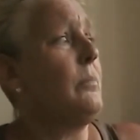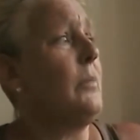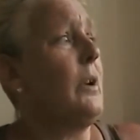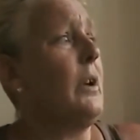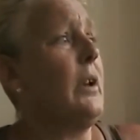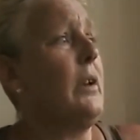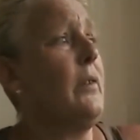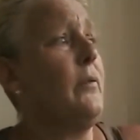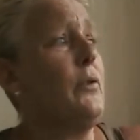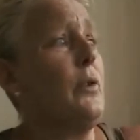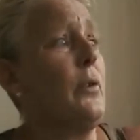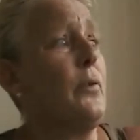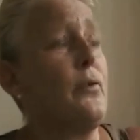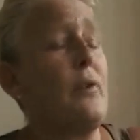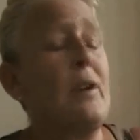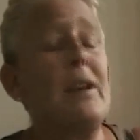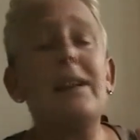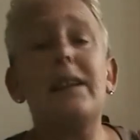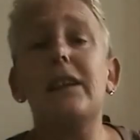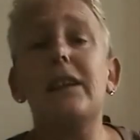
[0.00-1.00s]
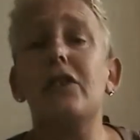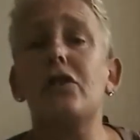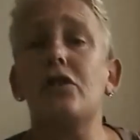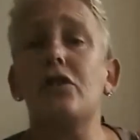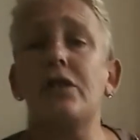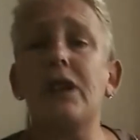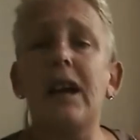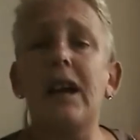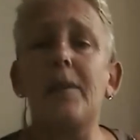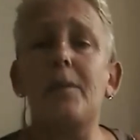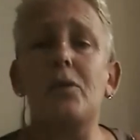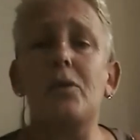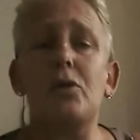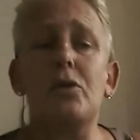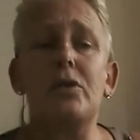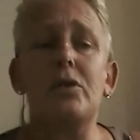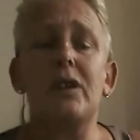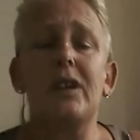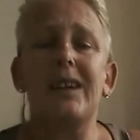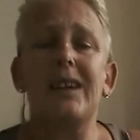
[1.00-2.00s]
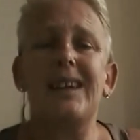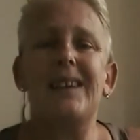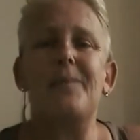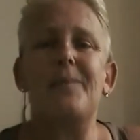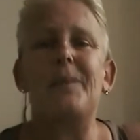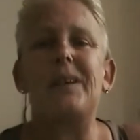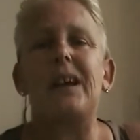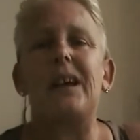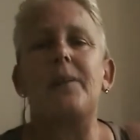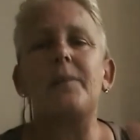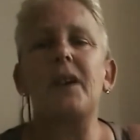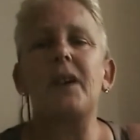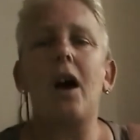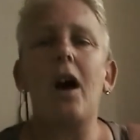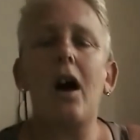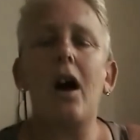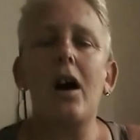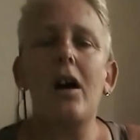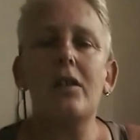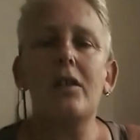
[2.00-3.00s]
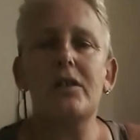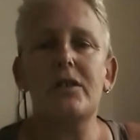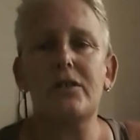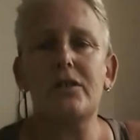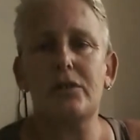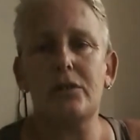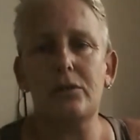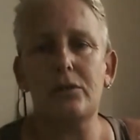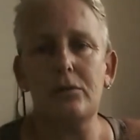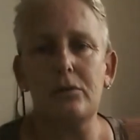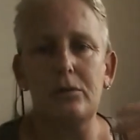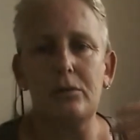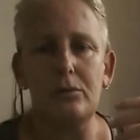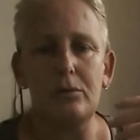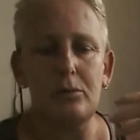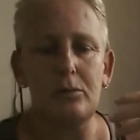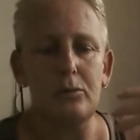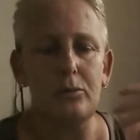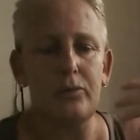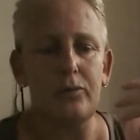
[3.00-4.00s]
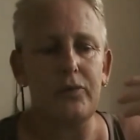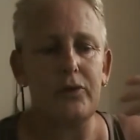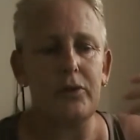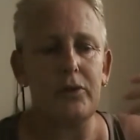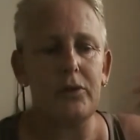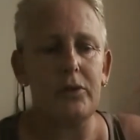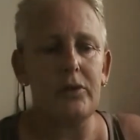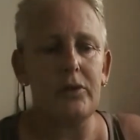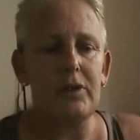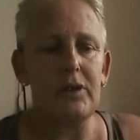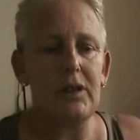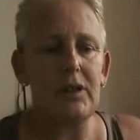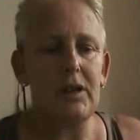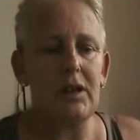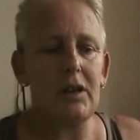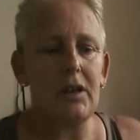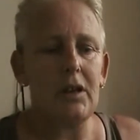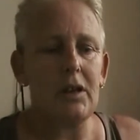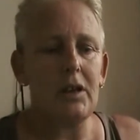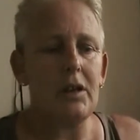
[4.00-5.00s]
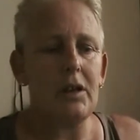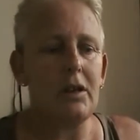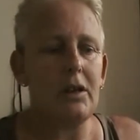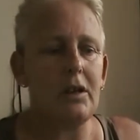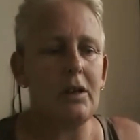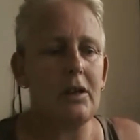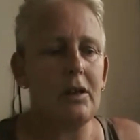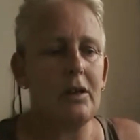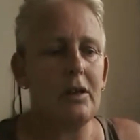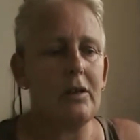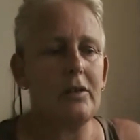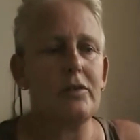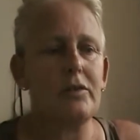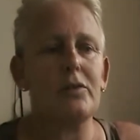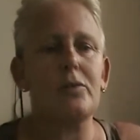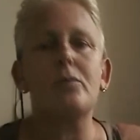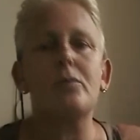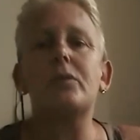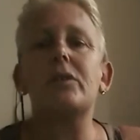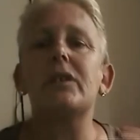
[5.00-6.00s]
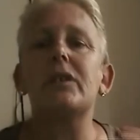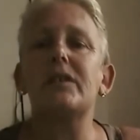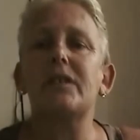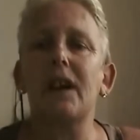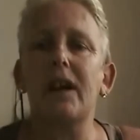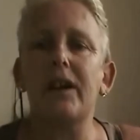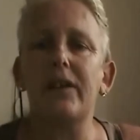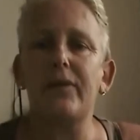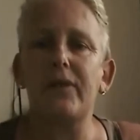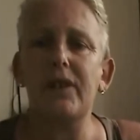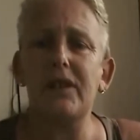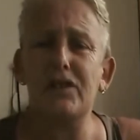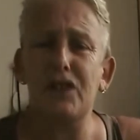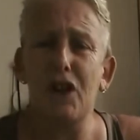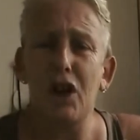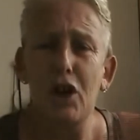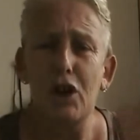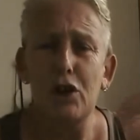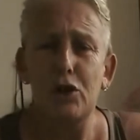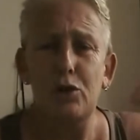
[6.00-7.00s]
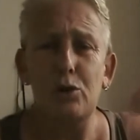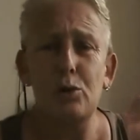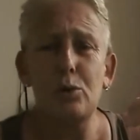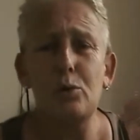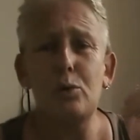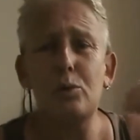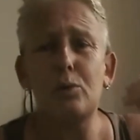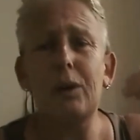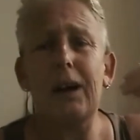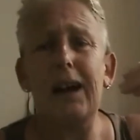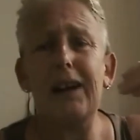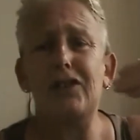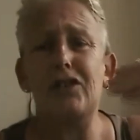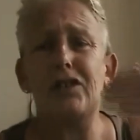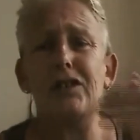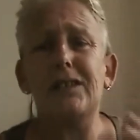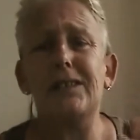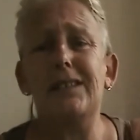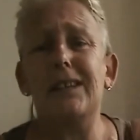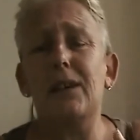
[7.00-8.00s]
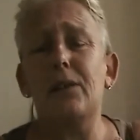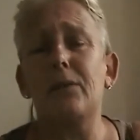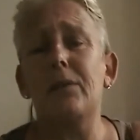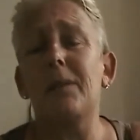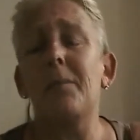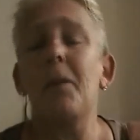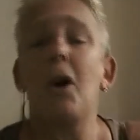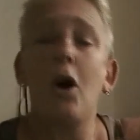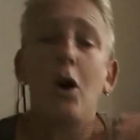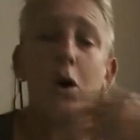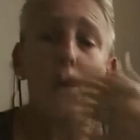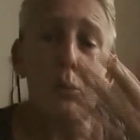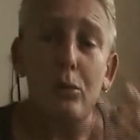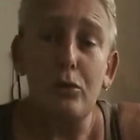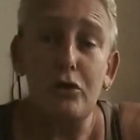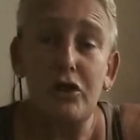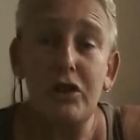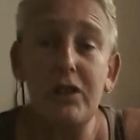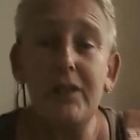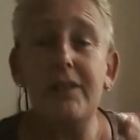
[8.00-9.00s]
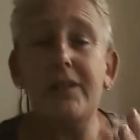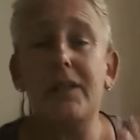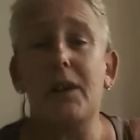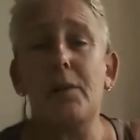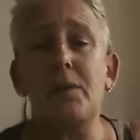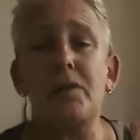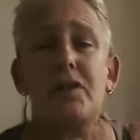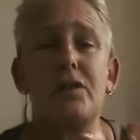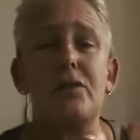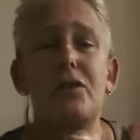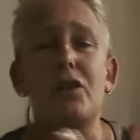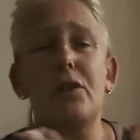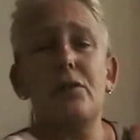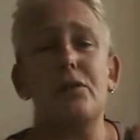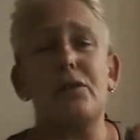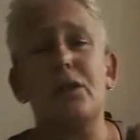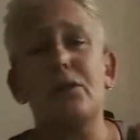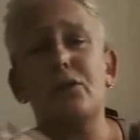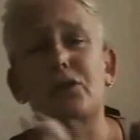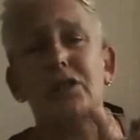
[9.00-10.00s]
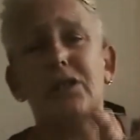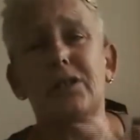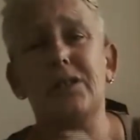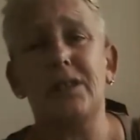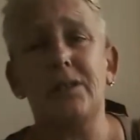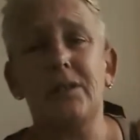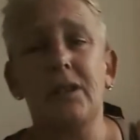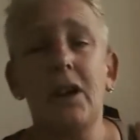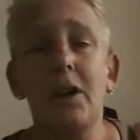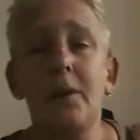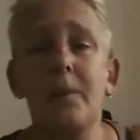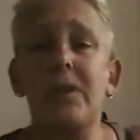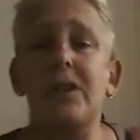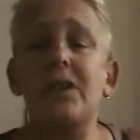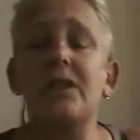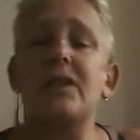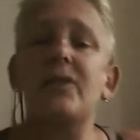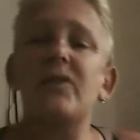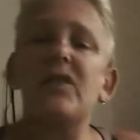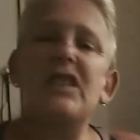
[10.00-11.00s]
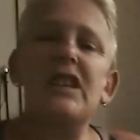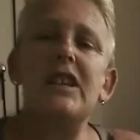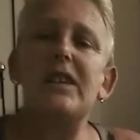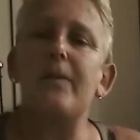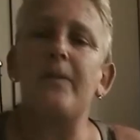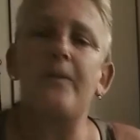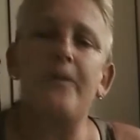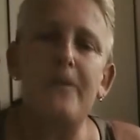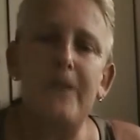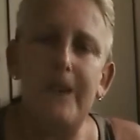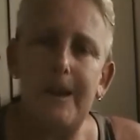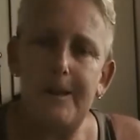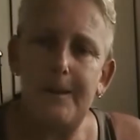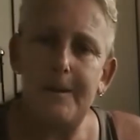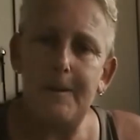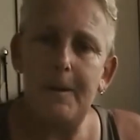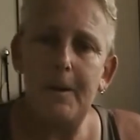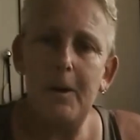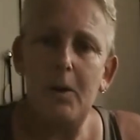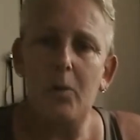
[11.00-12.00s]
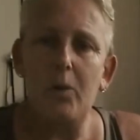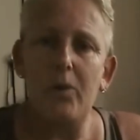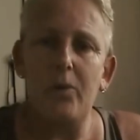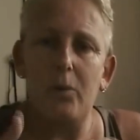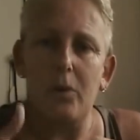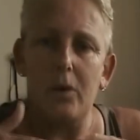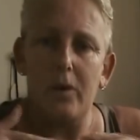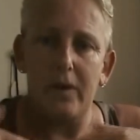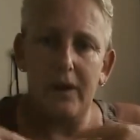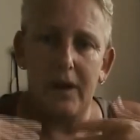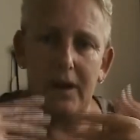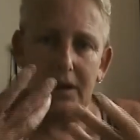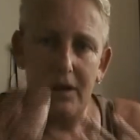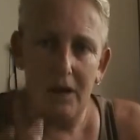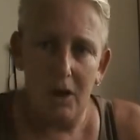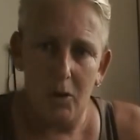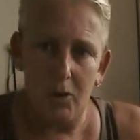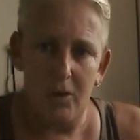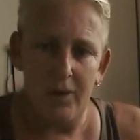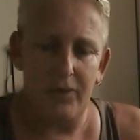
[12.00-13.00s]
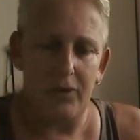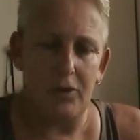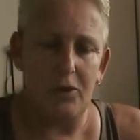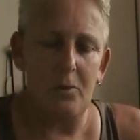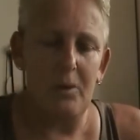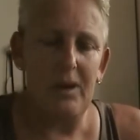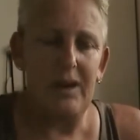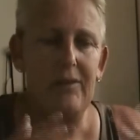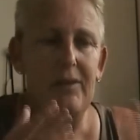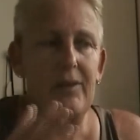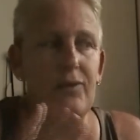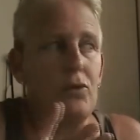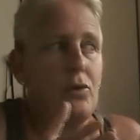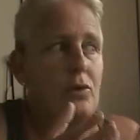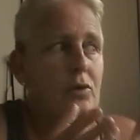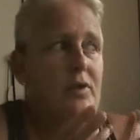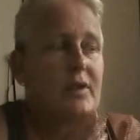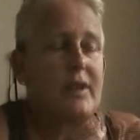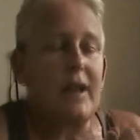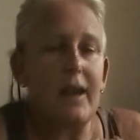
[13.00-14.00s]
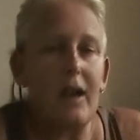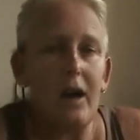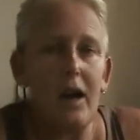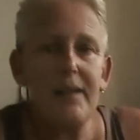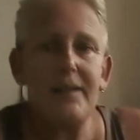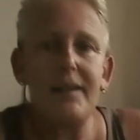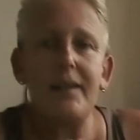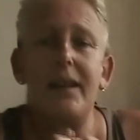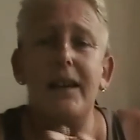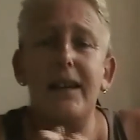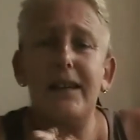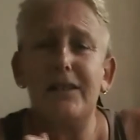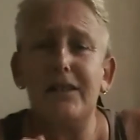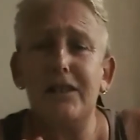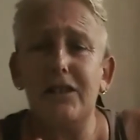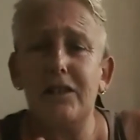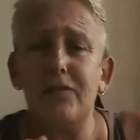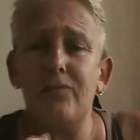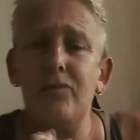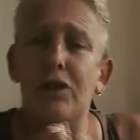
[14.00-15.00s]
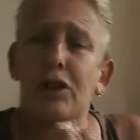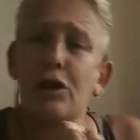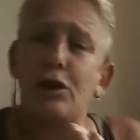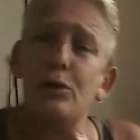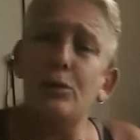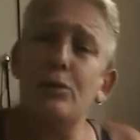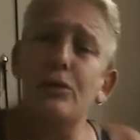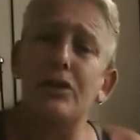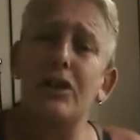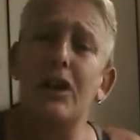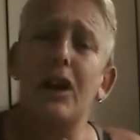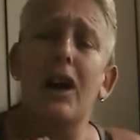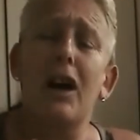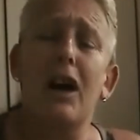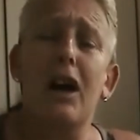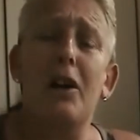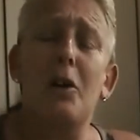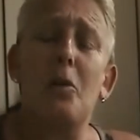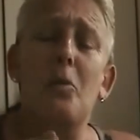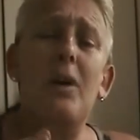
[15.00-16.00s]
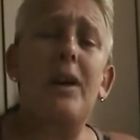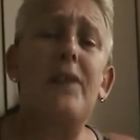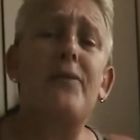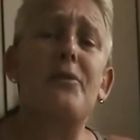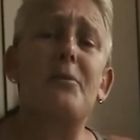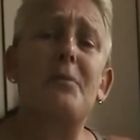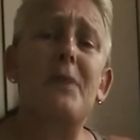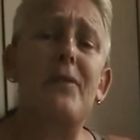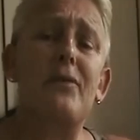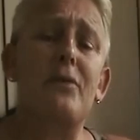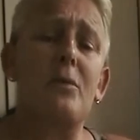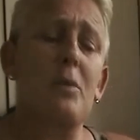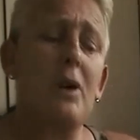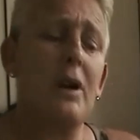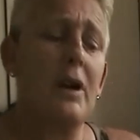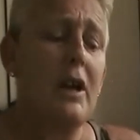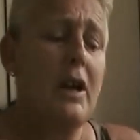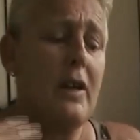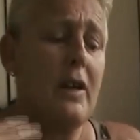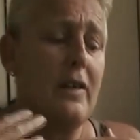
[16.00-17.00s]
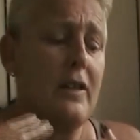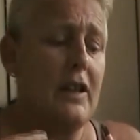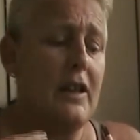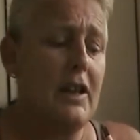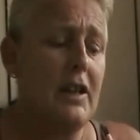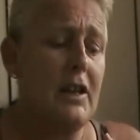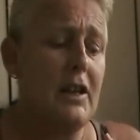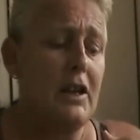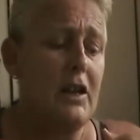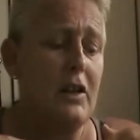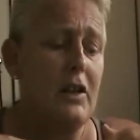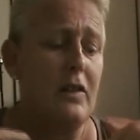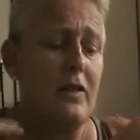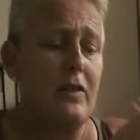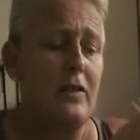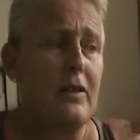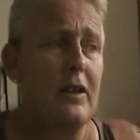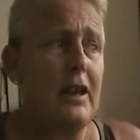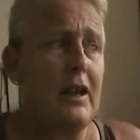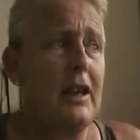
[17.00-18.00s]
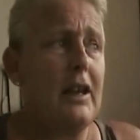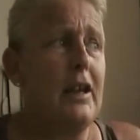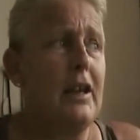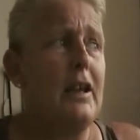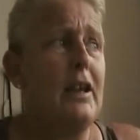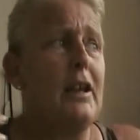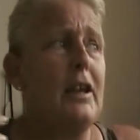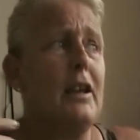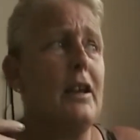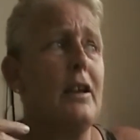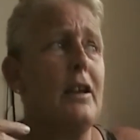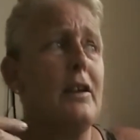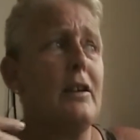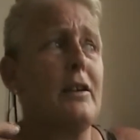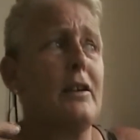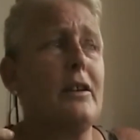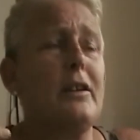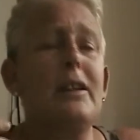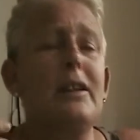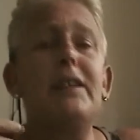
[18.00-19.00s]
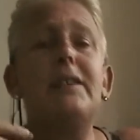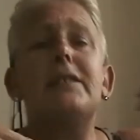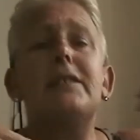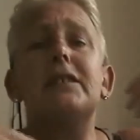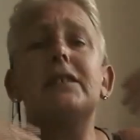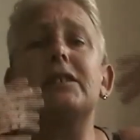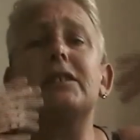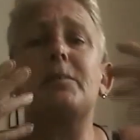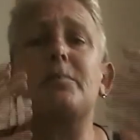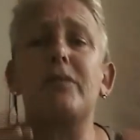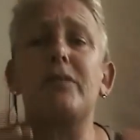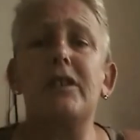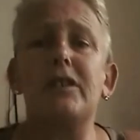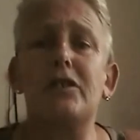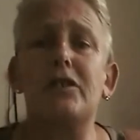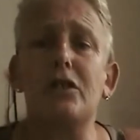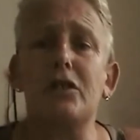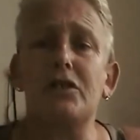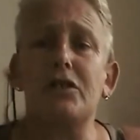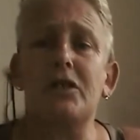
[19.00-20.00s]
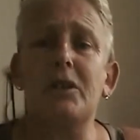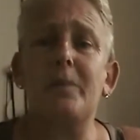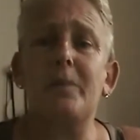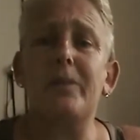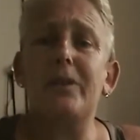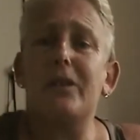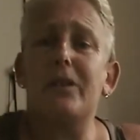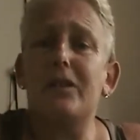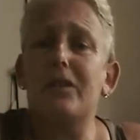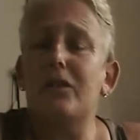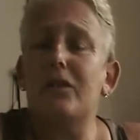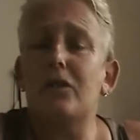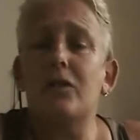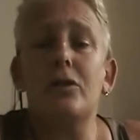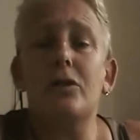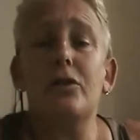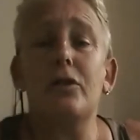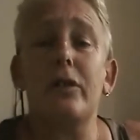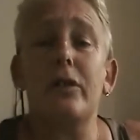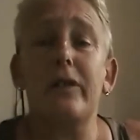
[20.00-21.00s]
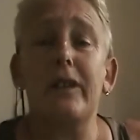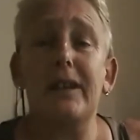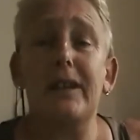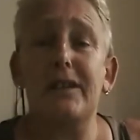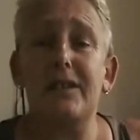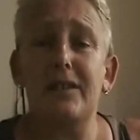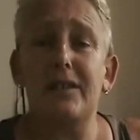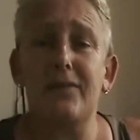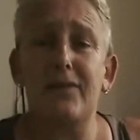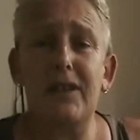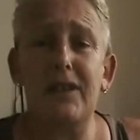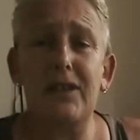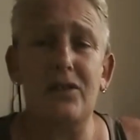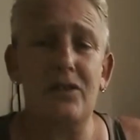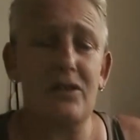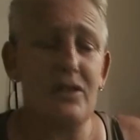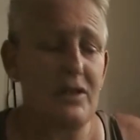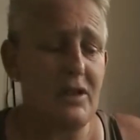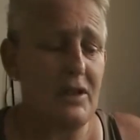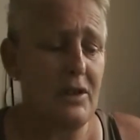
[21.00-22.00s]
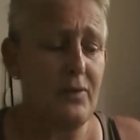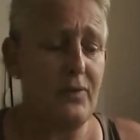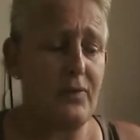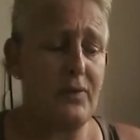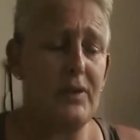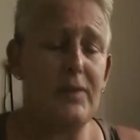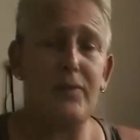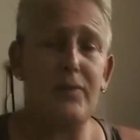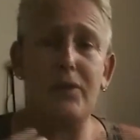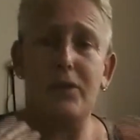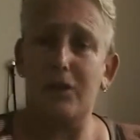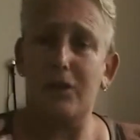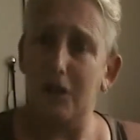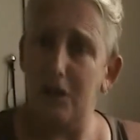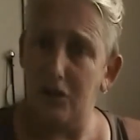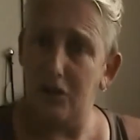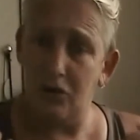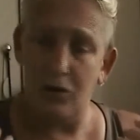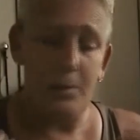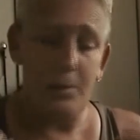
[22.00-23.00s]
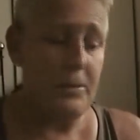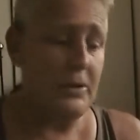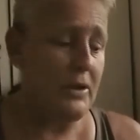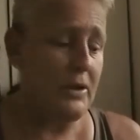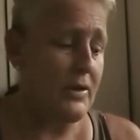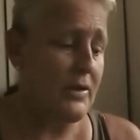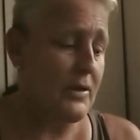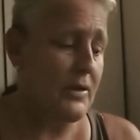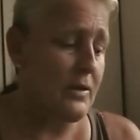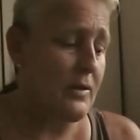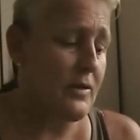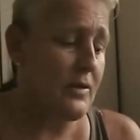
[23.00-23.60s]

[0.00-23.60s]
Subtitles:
if you're friendly in your neighbourhood, it becomes harder for the stalking side of things to actually tell them, oh, she's so and so, she's so, because if it doesn't fit with what they know of you, where if you stay isolated and recluse and away from everyone, then they can easily spread gossip, and you're not there to defend yourself even as your person.